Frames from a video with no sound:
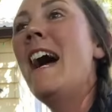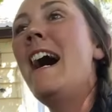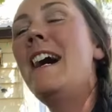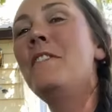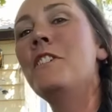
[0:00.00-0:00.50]

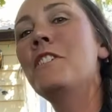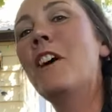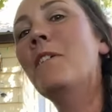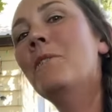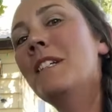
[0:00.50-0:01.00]
And the
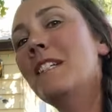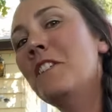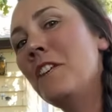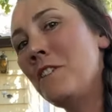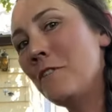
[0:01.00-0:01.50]
dog would
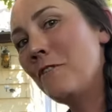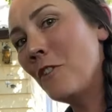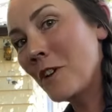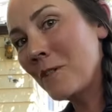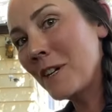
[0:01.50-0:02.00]
continue
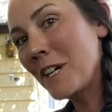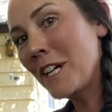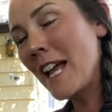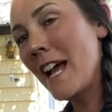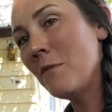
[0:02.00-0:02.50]

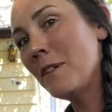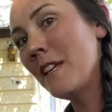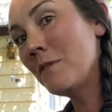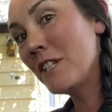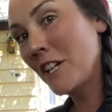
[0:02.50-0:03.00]
forward. And when
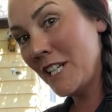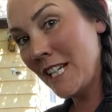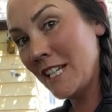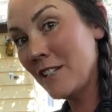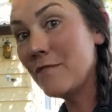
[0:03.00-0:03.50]
they would start to
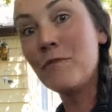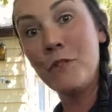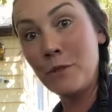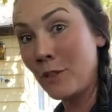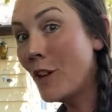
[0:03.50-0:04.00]
get
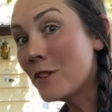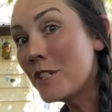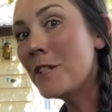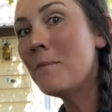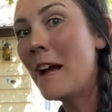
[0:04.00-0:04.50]
too close
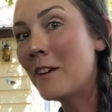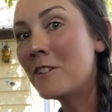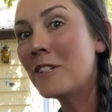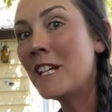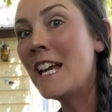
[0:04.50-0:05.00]
to the
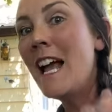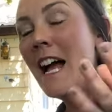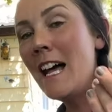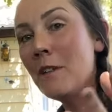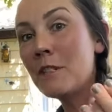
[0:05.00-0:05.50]
boundary
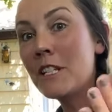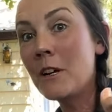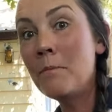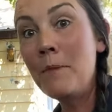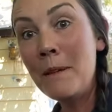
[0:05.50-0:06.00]
and it would
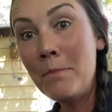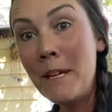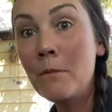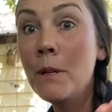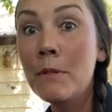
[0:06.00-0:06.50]
start
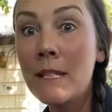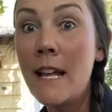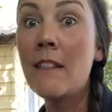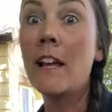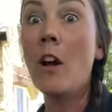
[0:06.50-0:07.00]
beeping, we would
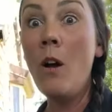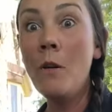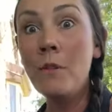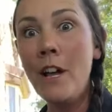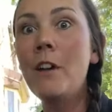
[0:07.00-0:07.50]
say like,
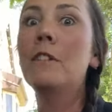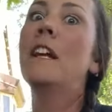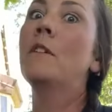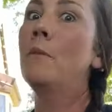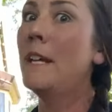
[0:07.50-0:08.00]
"Oh no,
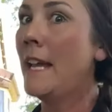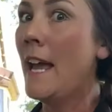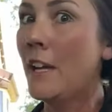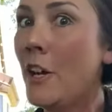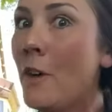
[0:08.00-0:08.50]
like we
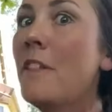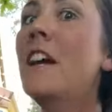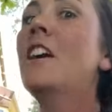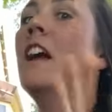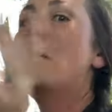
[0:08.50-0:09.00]
can't go
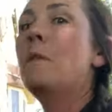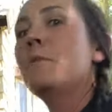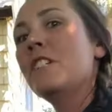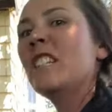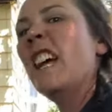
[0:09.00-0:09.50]
there." And we
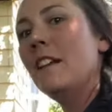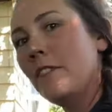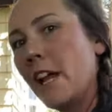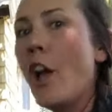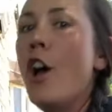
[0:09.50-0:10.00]
would just kind of
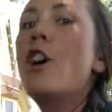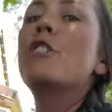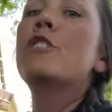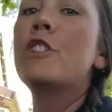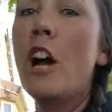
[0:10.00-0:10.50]
like
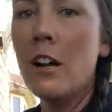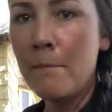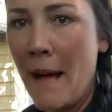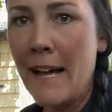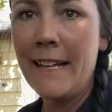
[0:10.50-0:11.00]
jog
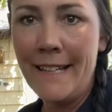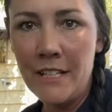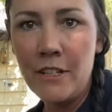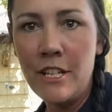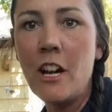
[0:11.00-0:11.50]
back
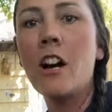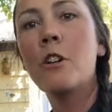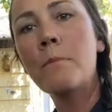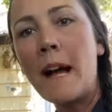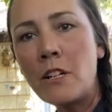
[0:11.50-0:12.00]
into the yard
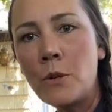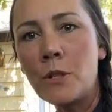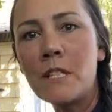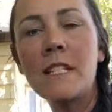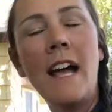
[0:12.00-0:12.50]
or back
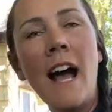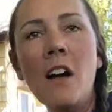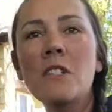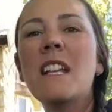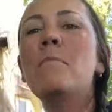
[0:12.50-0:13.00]
towards the
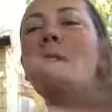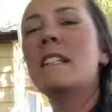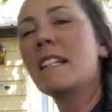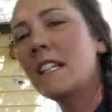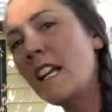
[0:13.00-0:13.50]
house and
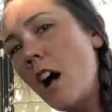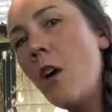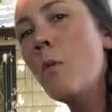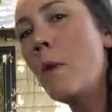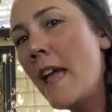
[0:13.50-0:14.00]
basically
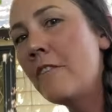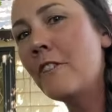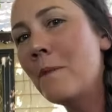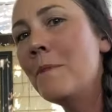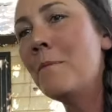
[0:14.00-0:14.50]
away from the